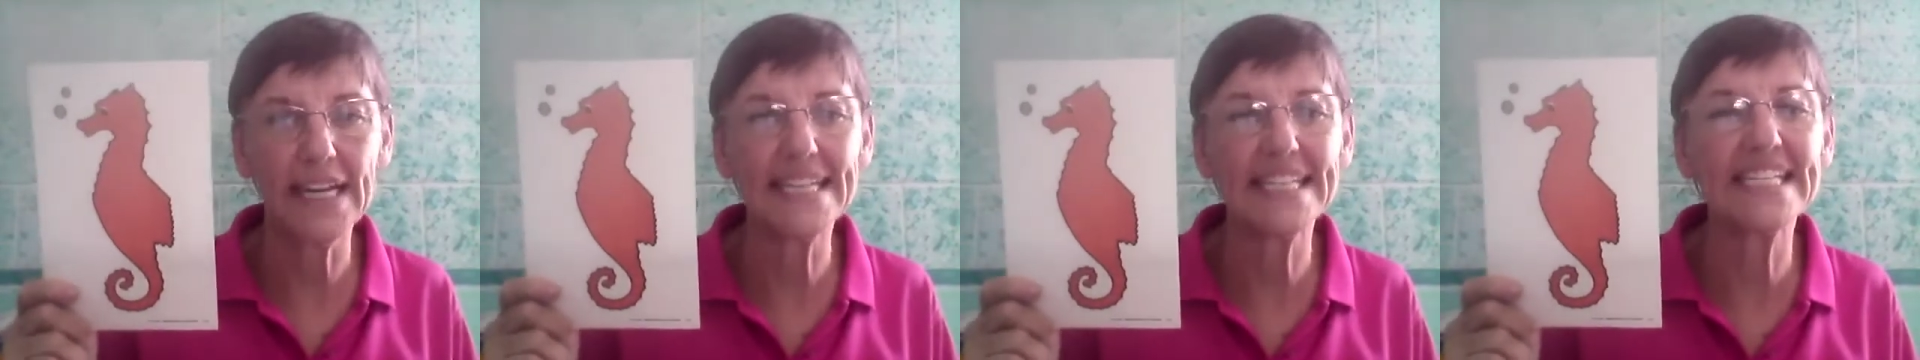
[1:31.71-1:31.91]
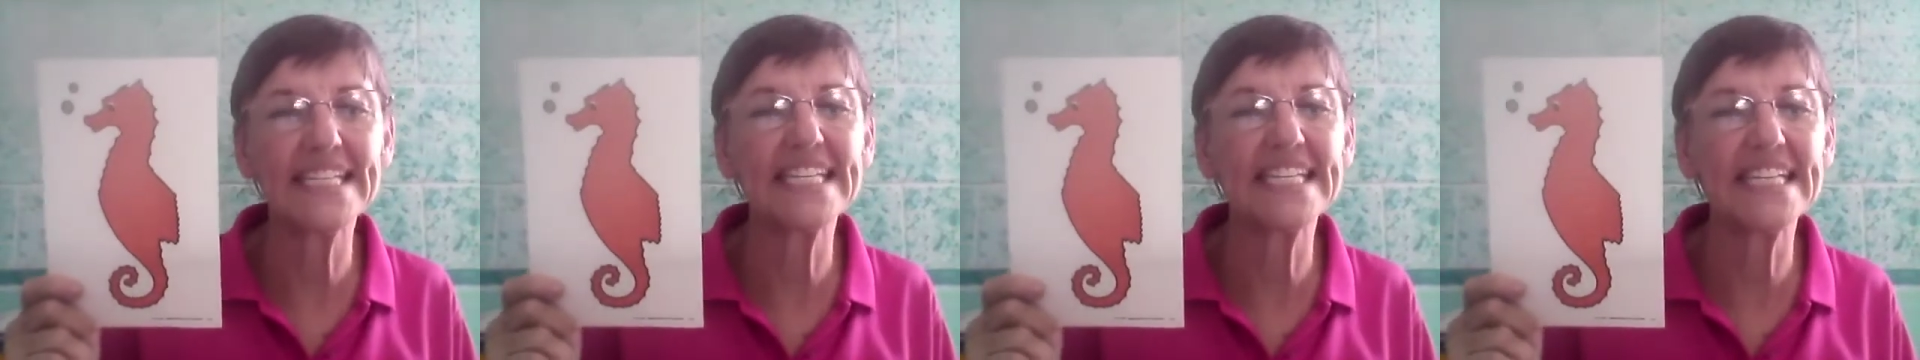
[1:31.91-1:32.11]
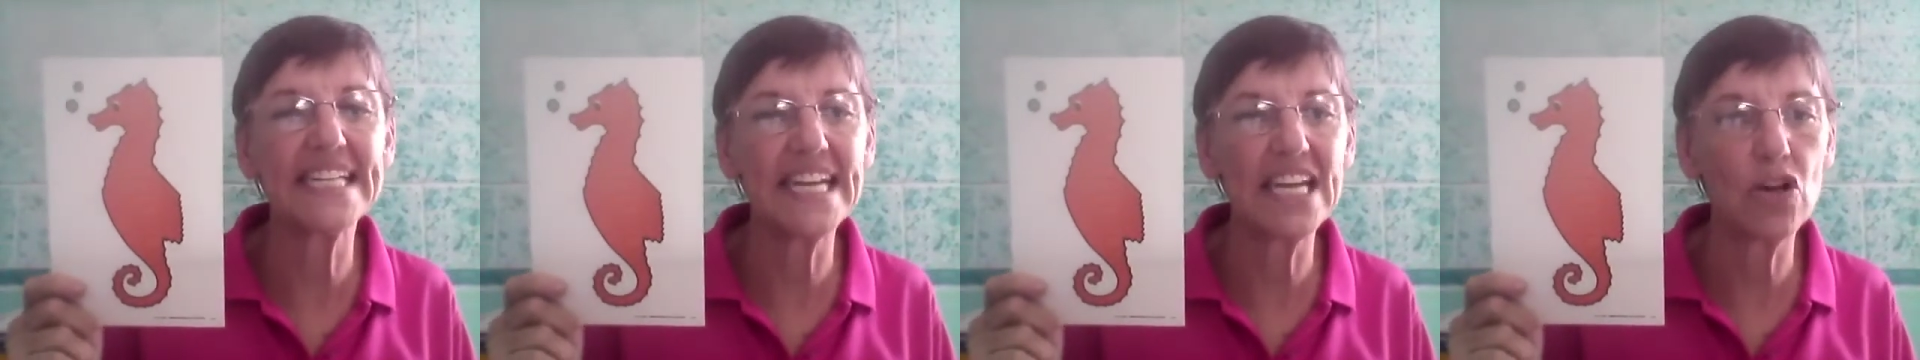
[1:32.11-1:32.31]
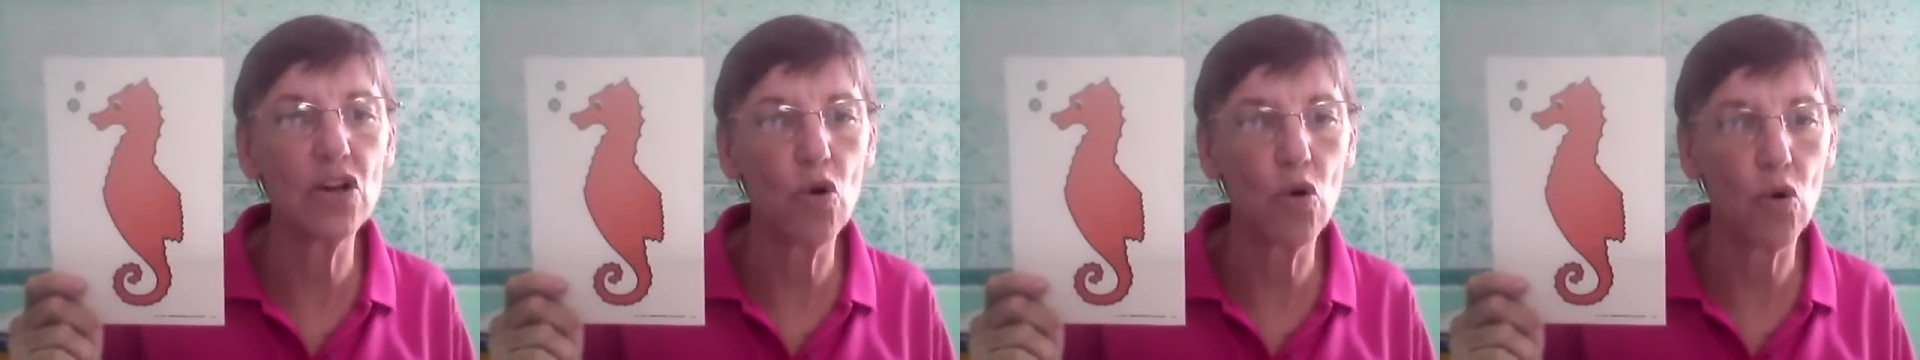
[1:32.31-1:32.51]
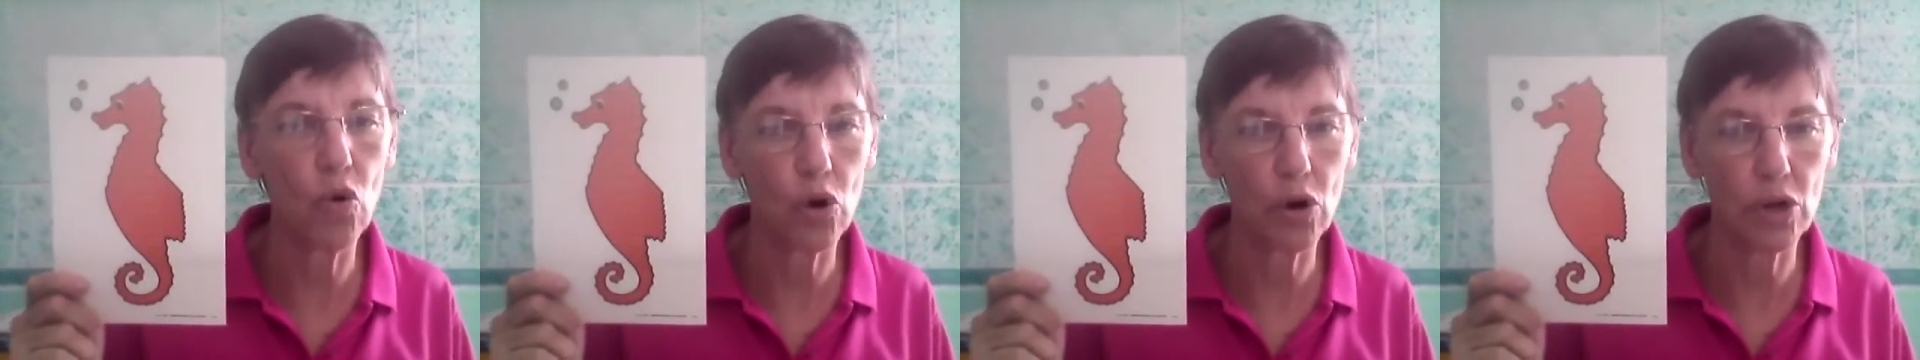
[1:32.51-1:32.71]

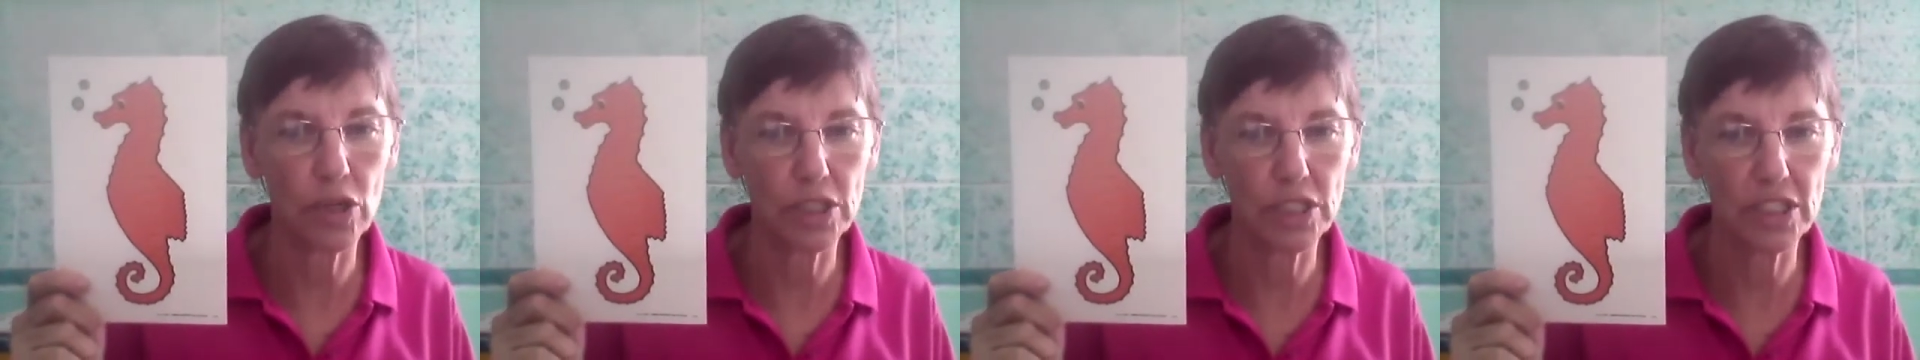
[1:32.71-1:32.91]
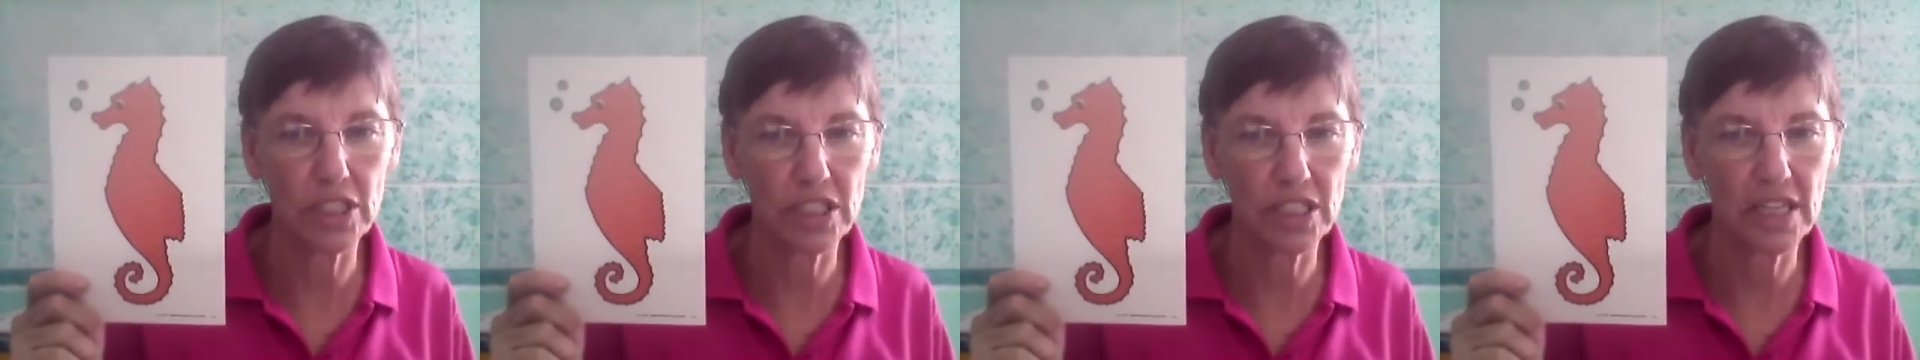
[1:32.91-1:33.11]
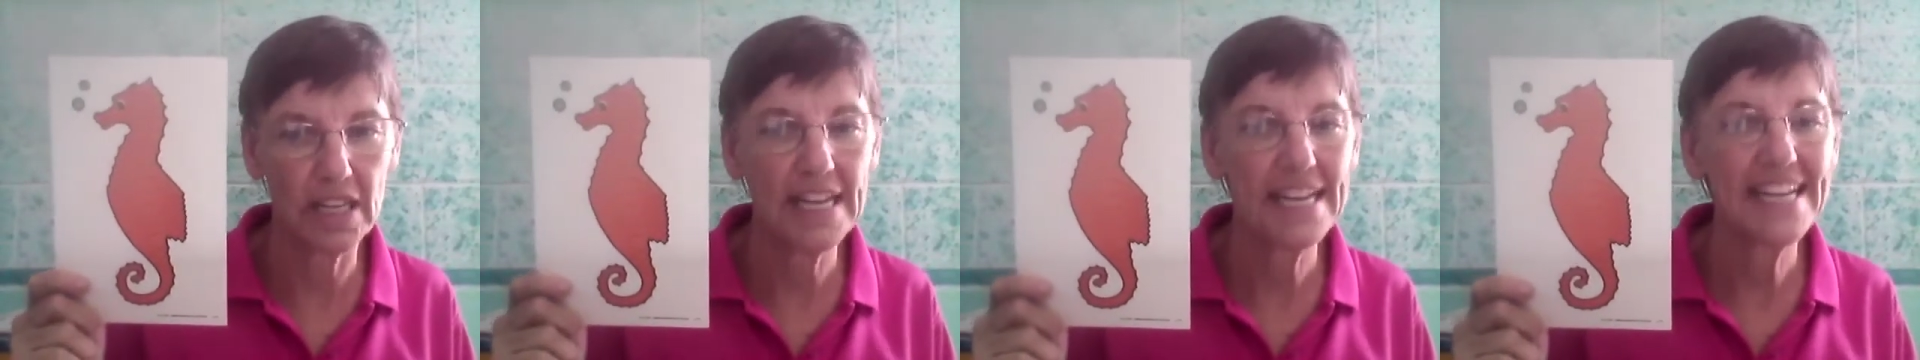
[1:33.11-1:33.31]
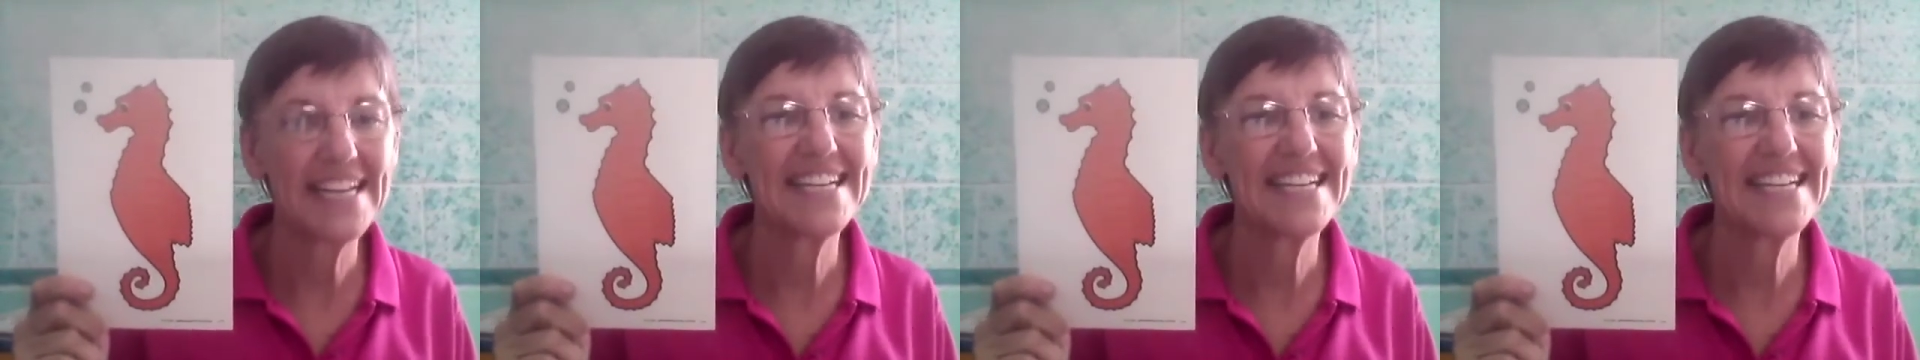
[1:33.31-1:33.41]
seahorse.